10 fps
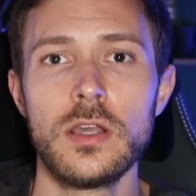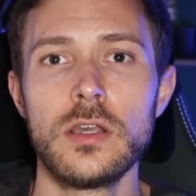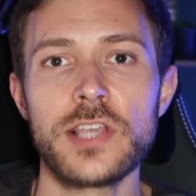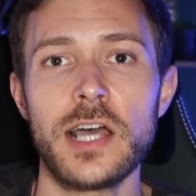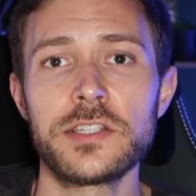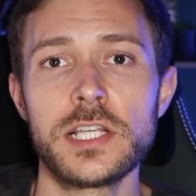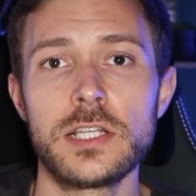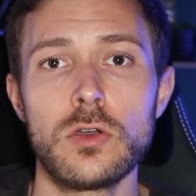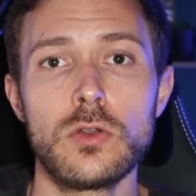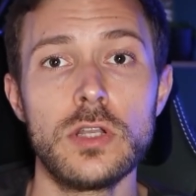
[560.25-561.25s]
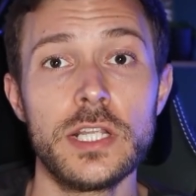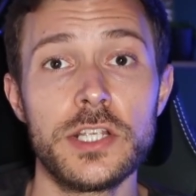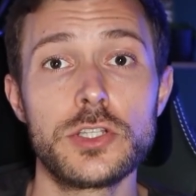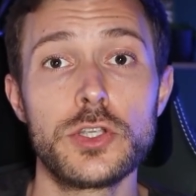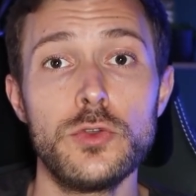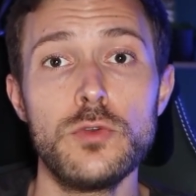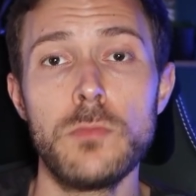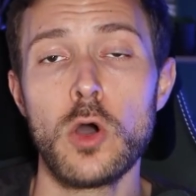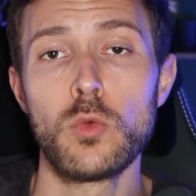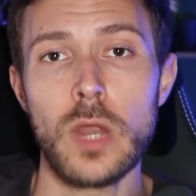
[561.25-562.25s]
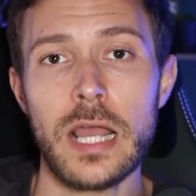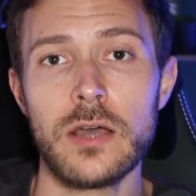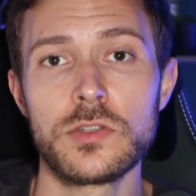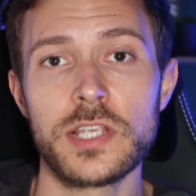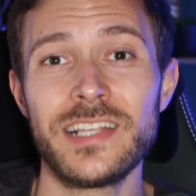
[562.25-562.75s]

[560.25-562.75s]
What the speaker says: Sartin unleashed 2 more rounds